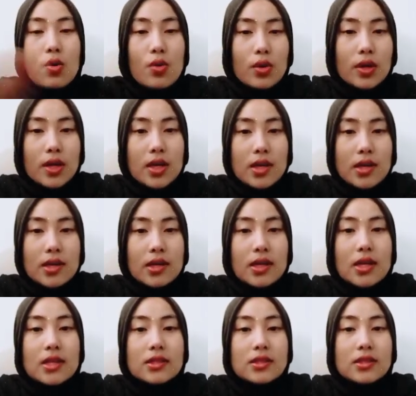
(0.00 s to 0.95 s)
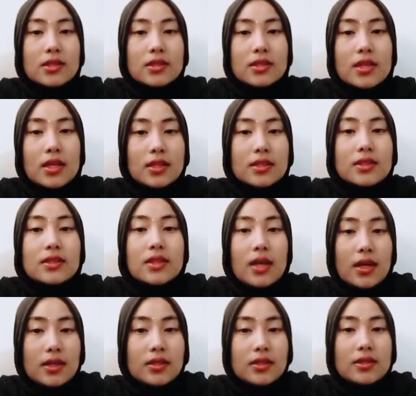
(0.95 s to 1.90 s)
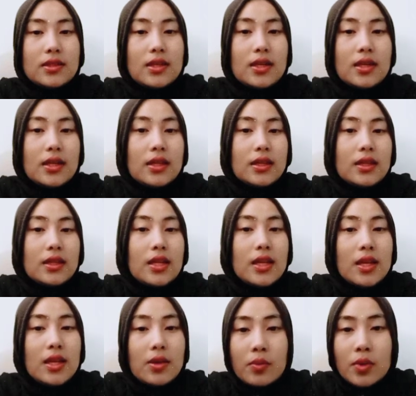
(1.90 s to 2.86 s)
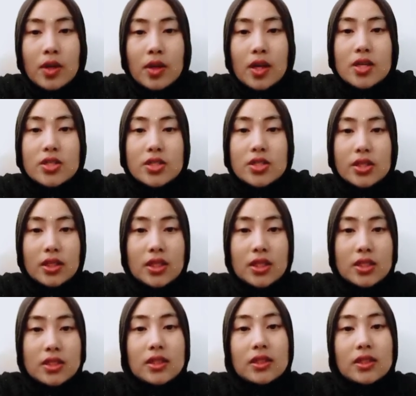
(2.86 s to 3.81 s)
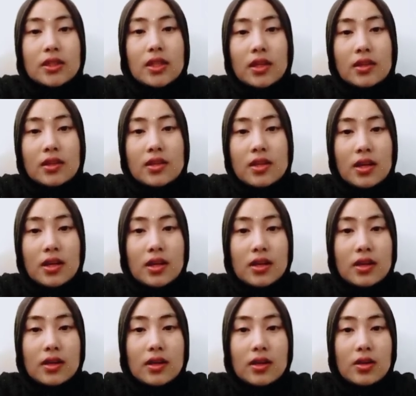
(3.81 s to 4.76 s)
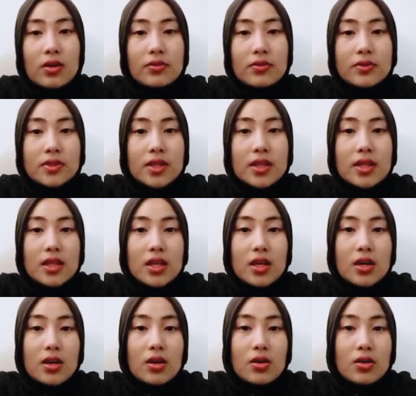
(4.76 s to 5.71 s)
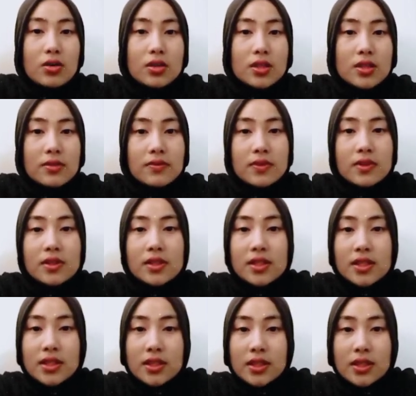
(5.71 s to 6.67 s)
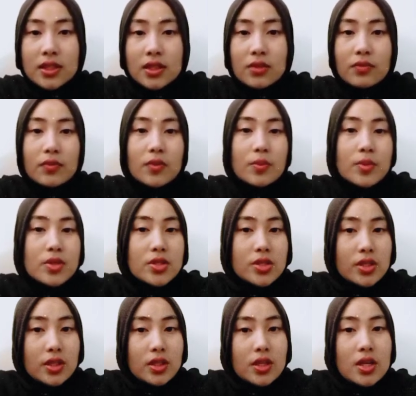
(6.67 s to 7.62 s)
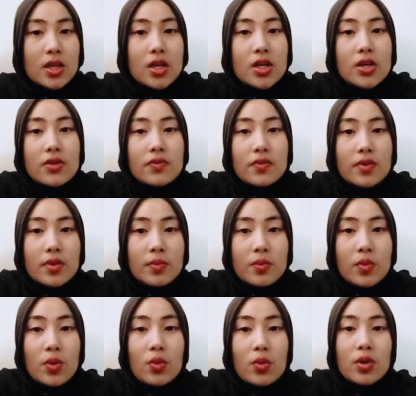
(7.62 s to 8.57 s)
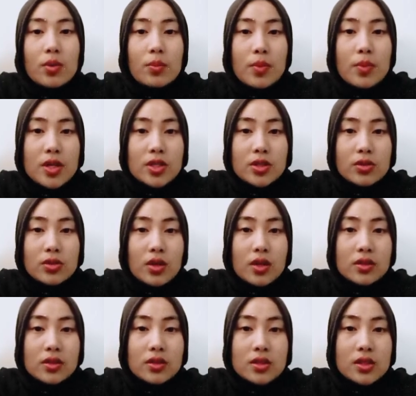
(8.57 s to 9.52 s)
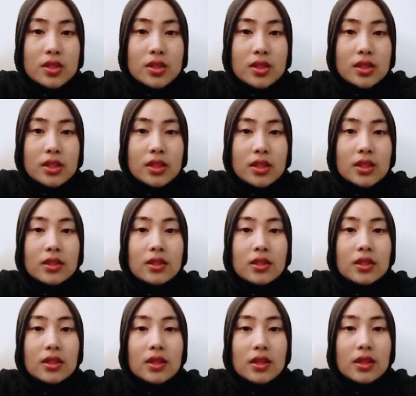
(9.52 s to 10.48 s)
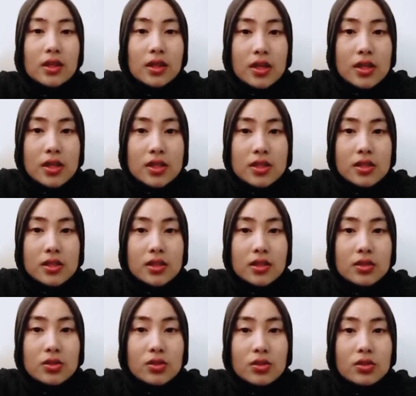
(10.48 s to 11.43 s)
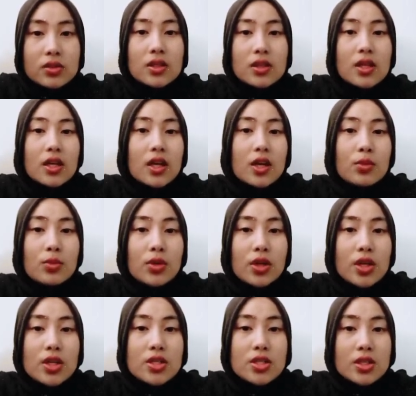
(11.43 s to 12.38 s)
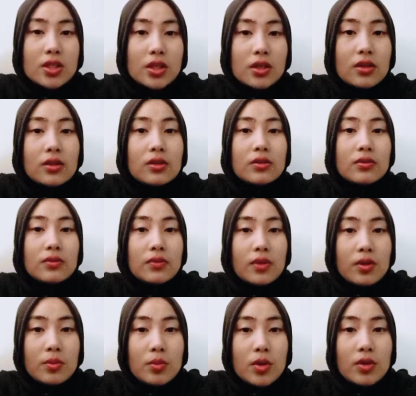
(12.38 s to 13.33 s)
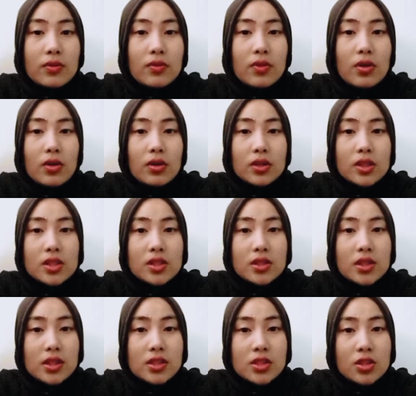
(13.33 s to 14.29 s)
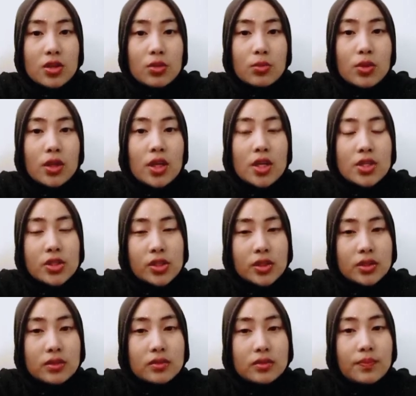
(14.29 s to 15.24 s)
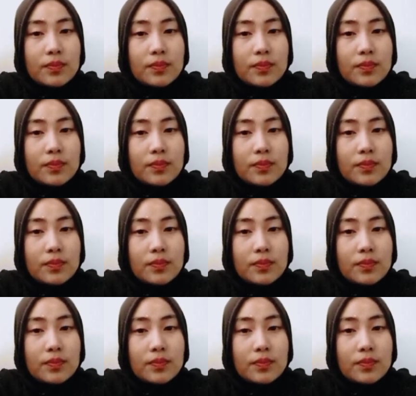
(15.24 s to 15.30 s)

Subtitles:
Okay, let's just get started. Telecommunication is the technique of sending or delivering information from one place to another in relation to telecommunication, a form of long-distance communication.